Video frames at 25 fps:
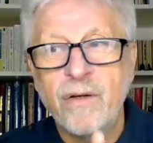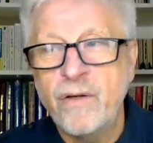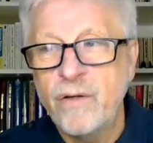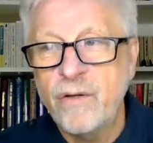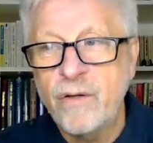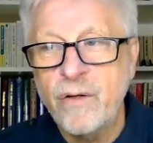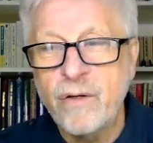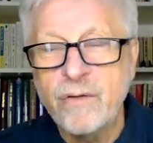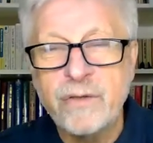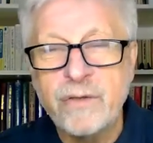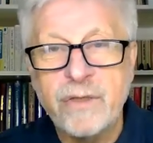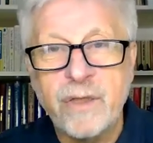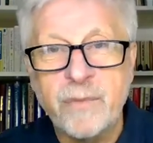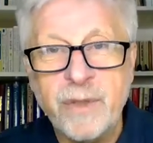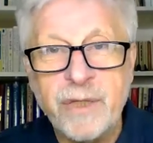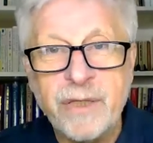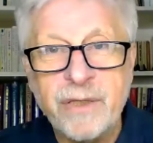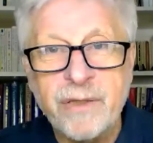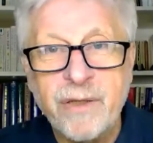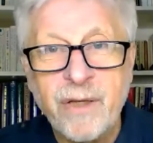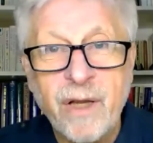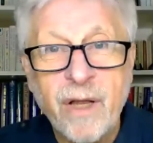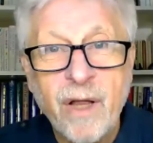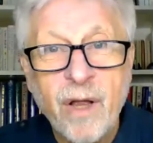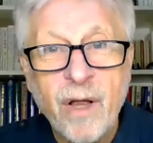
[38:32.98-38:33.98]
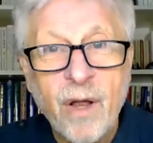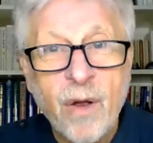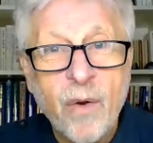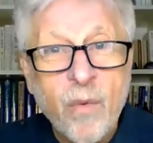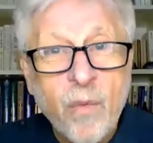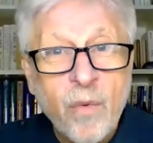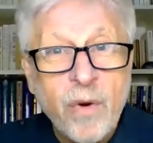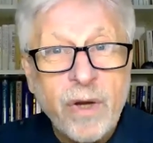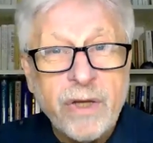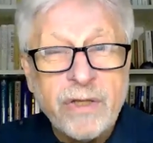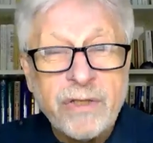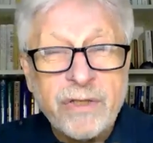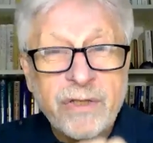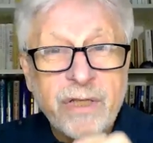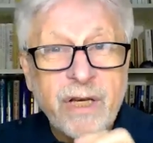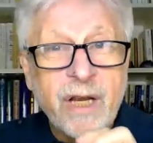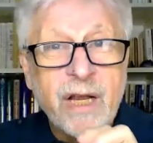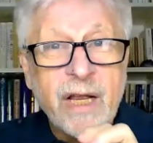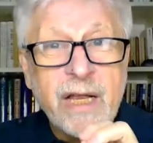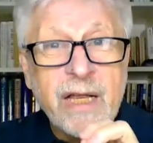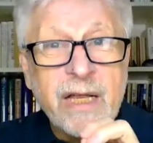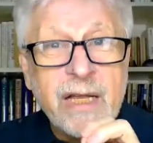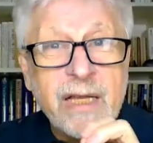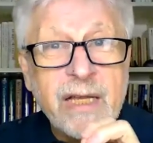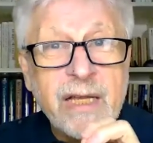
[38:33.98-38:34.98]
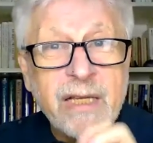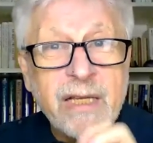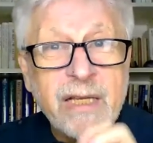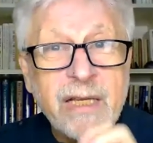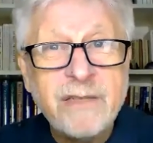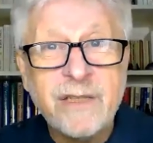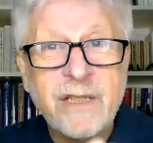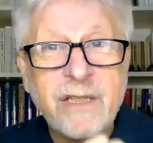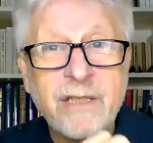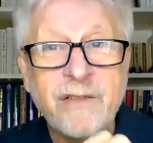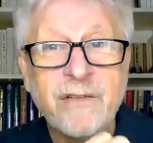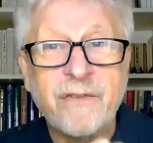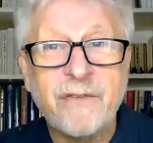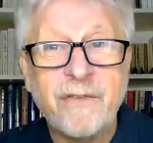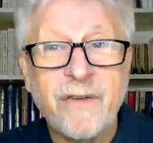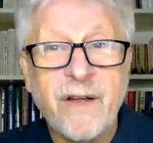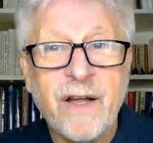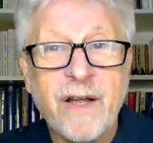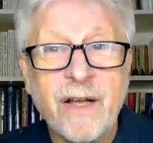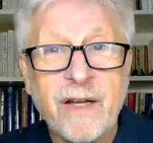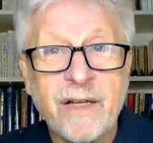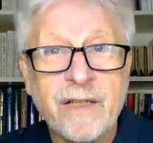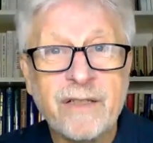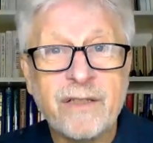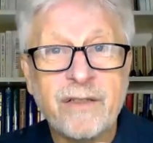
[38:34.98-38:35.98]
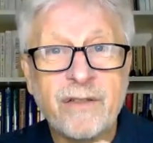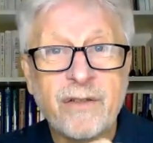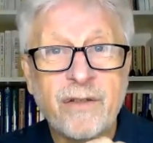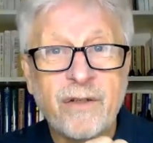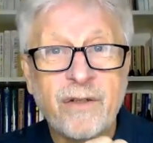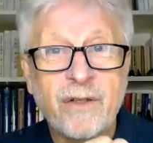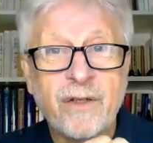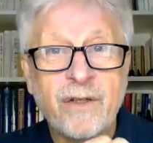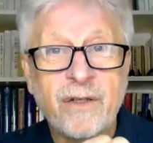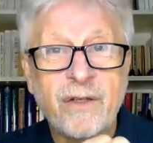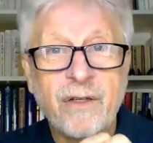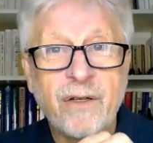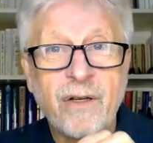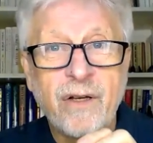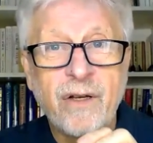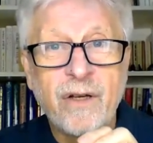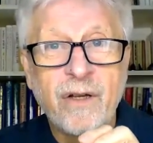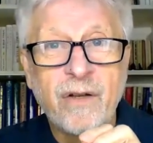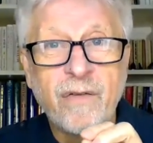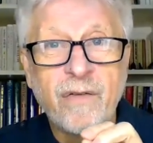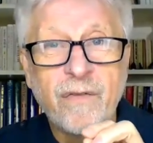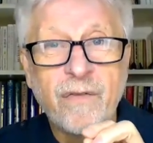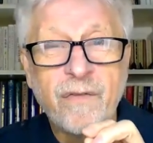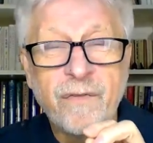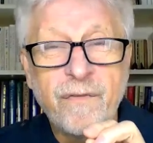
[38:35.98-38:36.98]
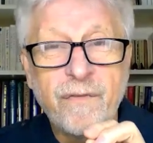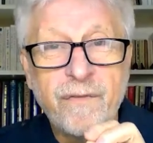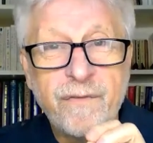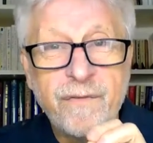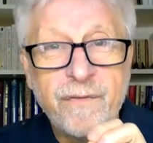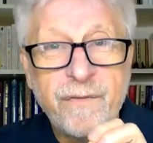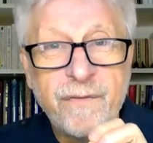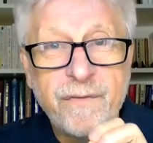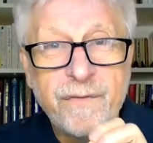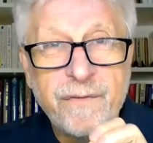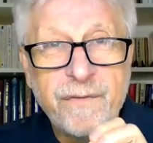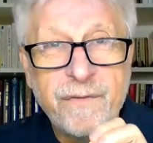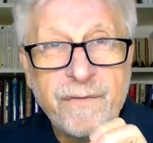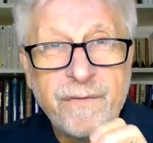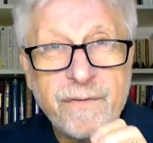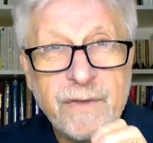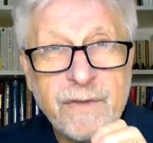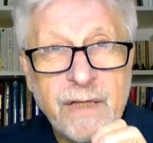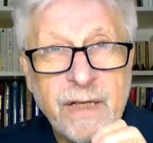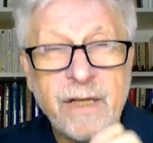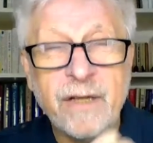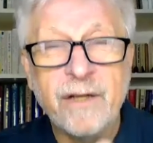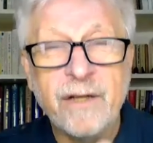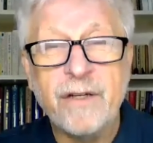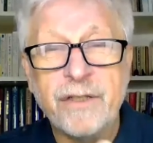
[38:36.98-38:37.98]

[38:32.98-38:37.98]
glutamic acid or glucosamine, which is in fact